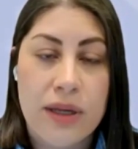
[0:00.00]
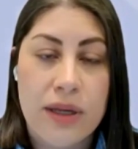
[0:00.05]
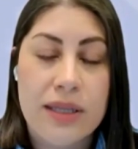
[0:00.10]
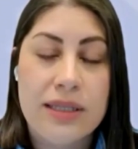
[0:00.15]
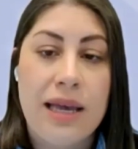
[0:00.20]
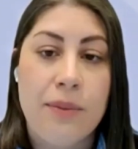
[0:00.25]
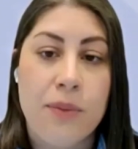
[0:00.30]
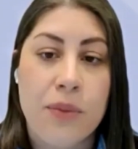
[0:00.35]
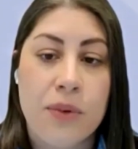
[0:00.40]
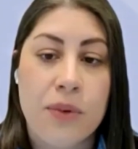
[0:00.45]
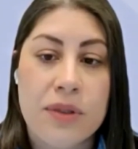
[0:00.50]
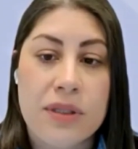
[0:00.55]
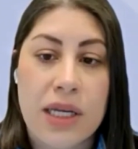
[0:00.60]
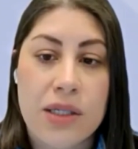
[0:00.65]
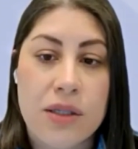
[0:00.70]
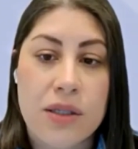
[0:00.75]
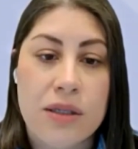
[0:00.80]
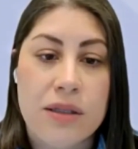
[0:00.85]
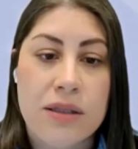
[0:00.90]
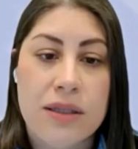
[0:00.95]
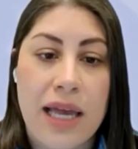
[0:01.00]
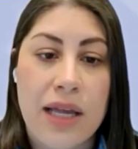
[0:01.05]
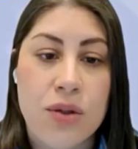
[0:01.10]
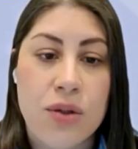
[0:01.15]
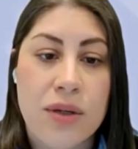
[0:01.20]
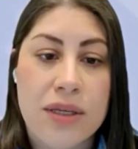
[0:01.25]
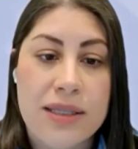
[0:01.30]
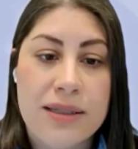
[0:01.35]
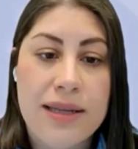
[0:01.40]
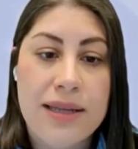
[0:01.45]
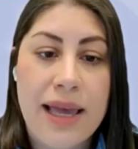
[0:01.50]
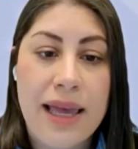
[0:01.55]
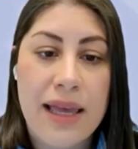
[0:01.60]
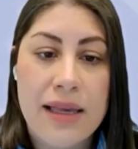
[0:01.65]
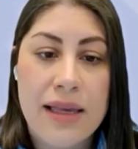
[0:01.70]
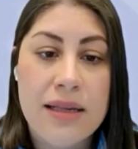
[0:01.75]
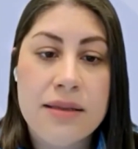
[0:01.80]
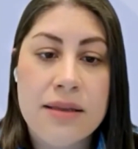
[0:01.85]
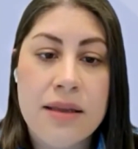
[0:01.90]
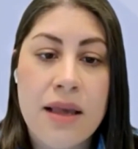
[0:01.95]
for example, such as State
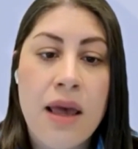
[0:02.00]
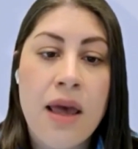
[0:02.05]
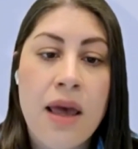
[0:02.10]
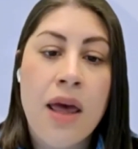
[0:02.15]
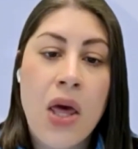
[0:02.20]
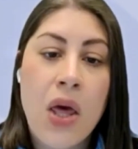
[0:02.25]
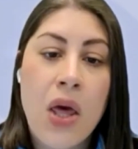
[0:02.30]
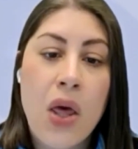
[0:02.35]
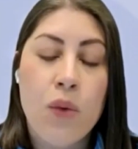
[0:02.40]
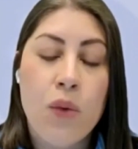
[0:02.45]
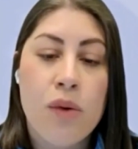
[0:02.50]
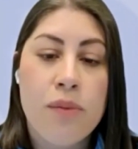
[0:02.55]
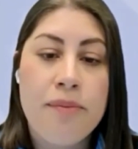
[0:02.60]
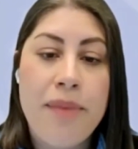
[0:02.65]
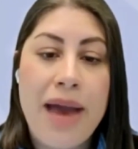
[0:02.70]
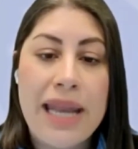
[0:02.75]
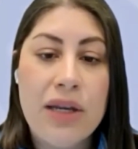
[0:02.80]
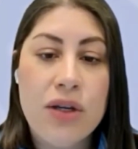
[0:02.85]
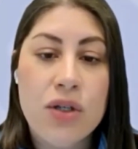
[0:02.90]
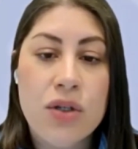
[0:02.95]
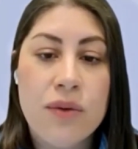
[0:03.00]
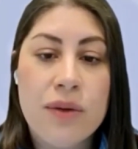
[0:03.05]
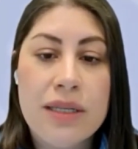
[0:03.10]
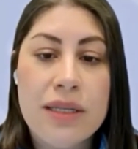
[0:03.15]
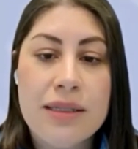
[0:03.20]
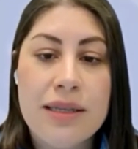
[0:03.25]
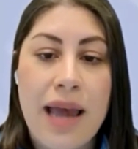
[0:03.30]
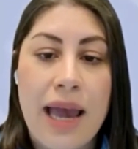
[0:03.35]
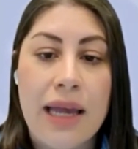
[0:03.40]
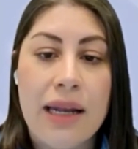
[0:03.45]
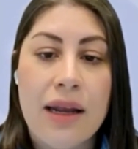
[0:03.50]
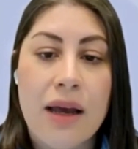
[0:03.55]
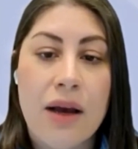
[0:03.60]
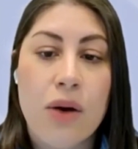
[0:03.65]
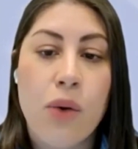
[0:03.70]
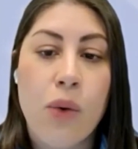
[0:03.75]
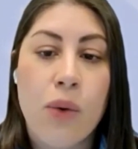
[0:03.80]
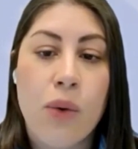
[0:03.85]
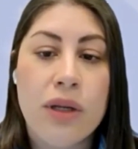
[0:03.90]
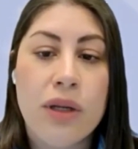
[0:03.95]
Trustees, who will manage your estate
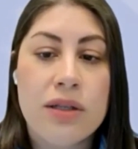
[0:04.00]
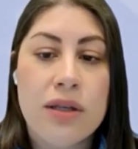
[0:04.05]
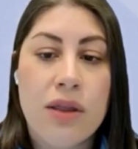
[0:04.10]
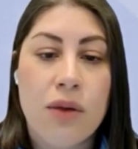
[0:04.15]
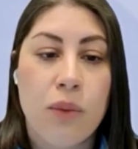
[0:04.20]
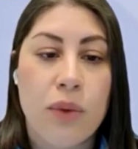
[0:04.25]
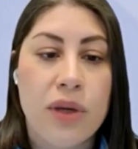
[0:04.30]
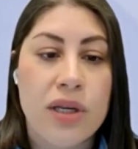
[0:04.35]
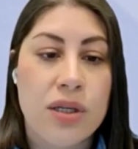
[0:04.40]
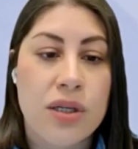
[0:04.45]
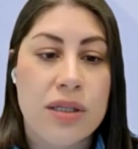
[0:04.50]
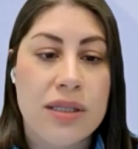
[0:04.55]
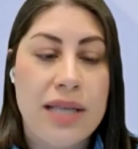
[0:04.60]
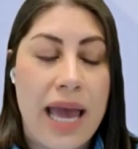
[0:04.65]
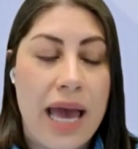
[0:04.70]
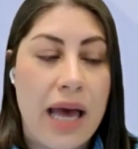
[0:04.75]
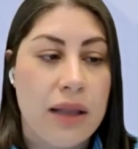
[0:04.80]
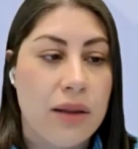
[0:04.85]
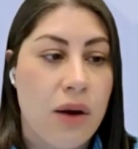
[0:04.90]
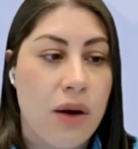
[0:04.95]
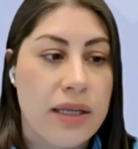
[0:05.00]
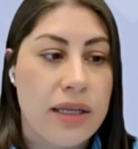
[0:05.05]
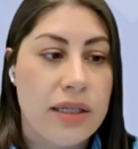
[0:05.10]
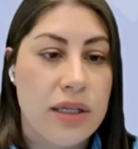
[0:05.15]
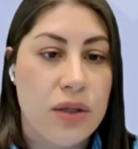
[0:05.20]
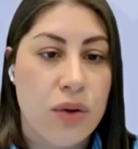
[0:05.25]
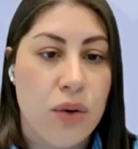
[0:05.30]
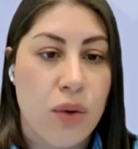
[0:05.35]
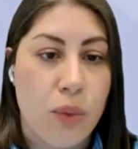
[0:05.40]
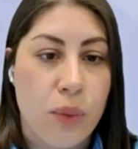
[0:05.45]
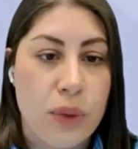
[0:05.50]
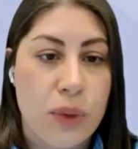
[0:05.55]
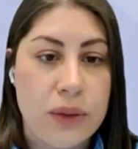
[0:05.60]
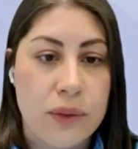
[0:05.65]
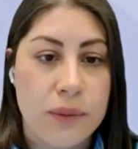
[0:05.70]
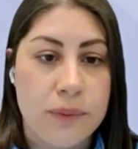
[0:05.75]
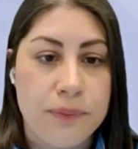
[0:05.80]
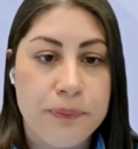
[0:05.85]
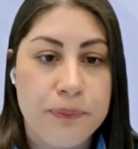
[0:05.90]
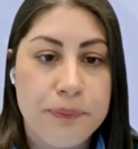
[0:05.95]
according to the wishes outlined in your
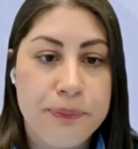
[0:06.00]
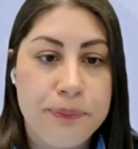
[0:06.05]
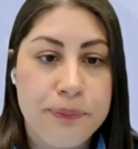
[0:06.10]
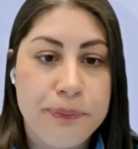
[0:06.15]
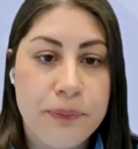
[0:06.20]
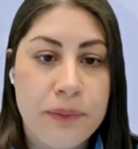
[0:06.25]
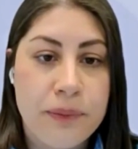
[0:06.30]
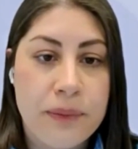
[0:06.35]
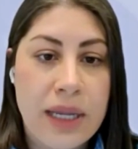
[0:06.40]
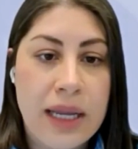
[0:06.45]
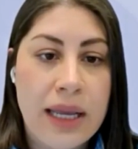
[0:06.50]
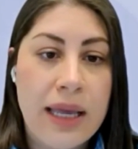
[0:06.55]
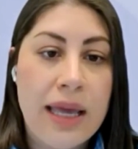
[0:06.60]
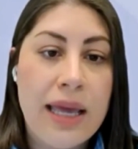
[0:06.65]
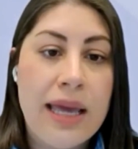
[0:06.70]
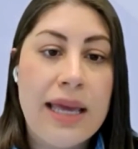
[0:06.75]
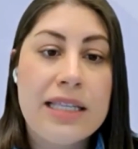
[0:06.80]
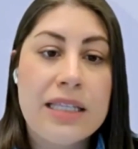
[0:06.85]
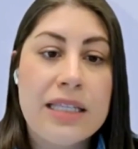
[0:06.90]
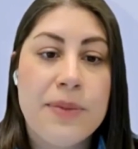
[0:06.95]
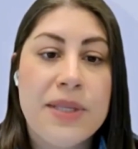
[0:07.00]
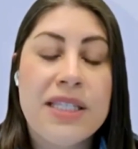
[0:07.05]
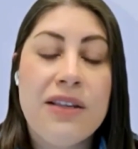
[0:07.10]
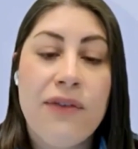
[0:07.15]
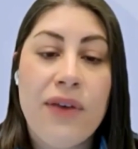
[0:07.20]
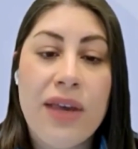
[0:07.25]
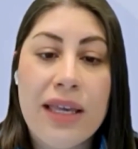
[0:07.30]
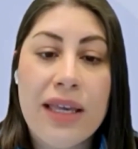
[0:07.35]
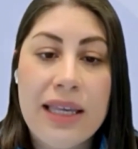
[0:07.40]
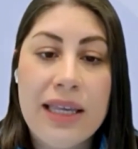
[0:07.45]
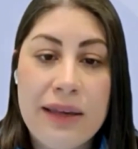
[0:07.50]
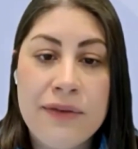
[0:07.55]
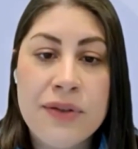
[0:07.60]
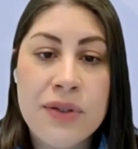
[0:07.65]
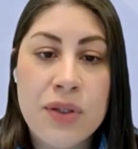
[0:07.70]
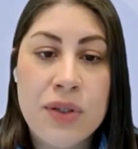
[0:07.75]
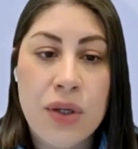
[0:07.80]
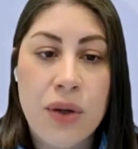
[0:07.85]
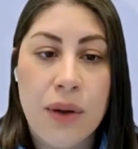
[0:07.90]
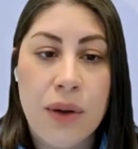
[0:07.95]
will. Specific
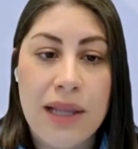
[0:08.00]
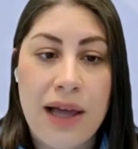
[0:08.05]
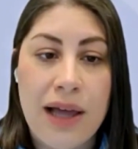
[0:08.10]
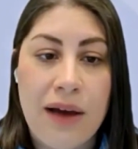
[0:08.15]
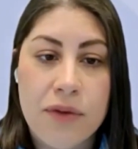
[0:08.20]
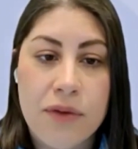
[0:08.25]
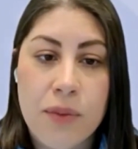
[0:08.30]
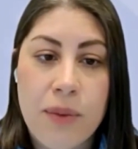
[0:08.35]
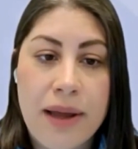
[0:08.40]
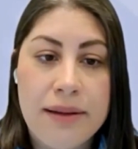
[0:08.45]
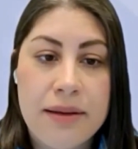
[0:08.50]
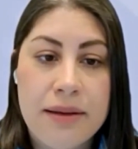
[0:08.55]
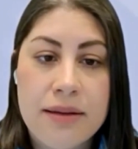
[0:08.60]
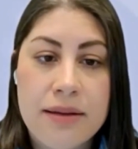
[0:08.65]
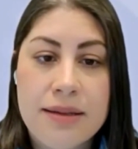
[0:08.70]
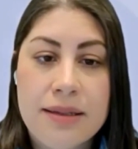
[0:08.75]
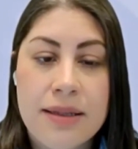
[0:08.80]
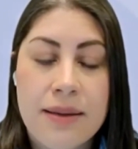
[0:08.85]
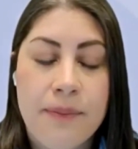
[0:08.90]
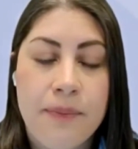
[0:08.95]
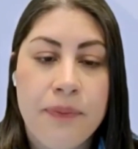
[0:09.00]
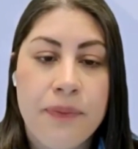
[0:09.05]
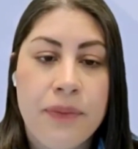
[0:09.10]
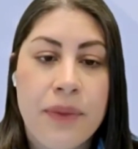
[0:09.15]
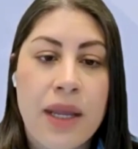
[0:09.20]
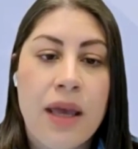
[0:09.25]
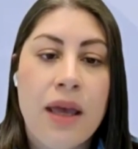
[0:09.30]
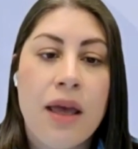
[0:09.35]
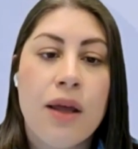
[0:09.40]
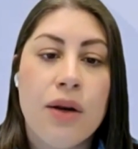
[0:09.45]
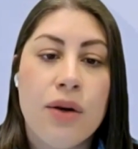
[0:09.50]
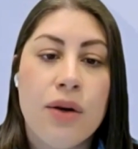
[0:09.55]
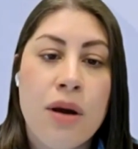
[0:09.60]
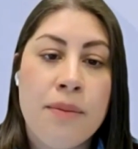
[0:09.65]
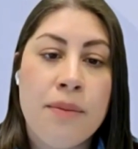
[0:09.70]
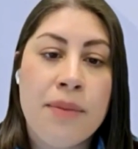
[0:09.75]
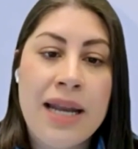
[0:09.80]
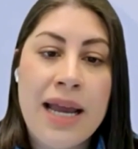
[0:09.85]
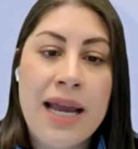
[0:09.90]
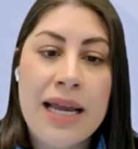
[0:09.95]
gifts to your loved ones,
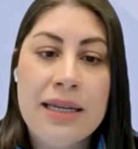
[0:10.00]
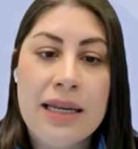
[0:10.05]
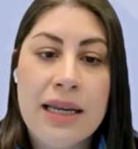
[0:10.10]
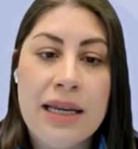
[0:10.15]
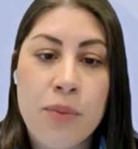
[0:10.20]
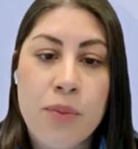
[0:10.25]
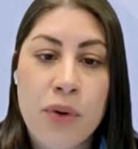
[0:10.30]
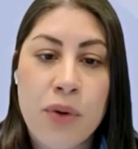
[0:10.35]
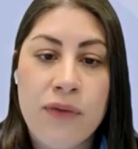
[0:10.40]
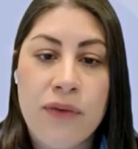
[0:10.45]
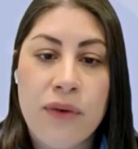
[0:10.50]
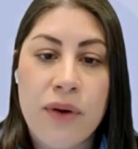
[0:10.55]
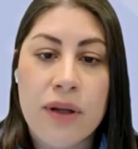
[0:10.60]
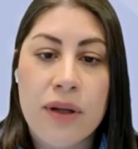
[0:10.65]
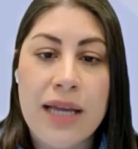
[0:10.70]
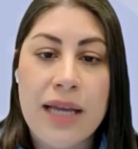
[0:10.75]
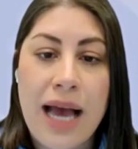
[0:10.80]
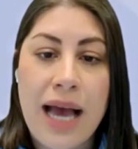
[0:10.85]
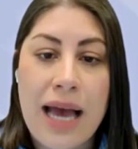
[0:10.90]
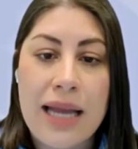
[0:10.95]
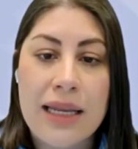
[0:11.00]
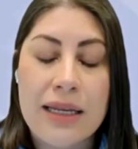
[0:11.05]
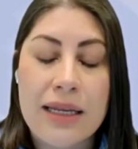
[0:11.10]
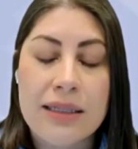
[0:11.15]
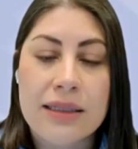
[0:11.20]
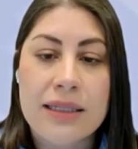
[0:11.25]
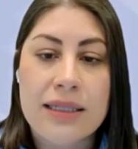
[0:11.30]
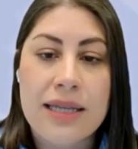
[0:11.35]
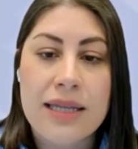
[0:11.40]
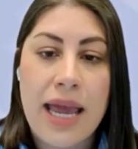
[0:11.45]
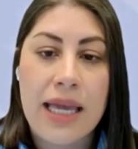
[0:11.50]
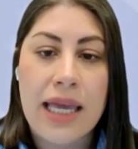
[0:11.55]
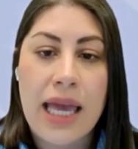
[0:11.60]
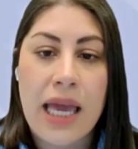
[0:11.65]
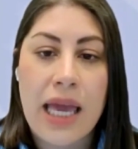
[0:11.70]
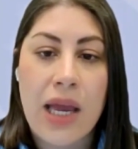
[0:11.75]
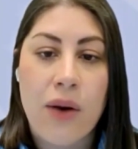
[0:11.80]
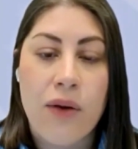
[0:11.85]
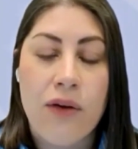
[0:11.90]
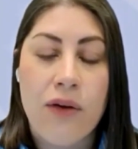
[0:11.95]
nominating a preferred guardian to take
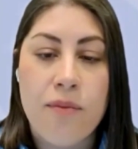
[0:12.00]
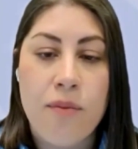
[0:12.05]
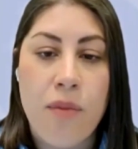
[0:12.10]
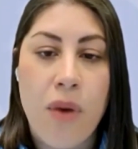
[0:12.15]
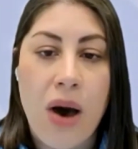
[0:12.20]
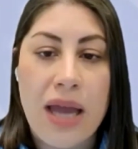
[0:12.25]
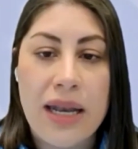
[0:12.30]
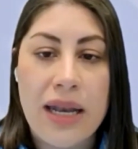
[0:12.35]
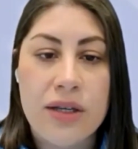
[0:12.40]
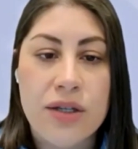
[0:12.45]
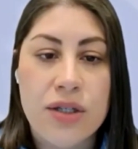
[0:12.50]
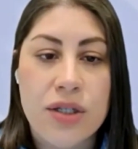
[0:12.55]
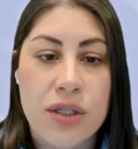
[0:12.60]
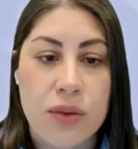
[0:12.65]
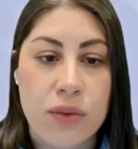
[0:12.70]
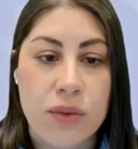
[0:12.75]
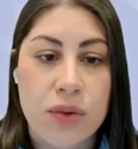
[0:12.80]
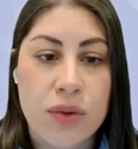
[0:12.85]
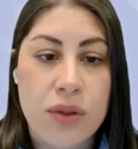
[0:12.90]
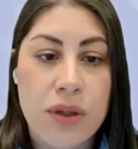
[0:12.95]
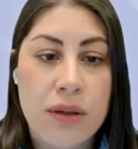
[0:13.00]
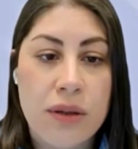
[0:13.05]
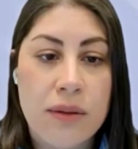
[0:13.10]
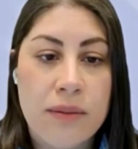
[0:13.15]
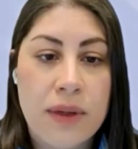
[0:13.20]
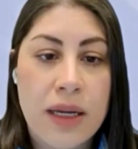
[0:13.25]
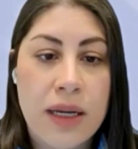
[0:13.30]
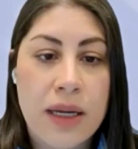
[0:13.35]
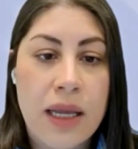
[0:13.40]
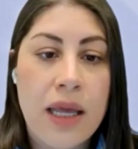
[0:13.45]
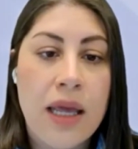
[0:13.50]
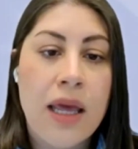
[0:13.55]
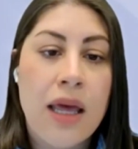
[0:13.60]
care of minor children,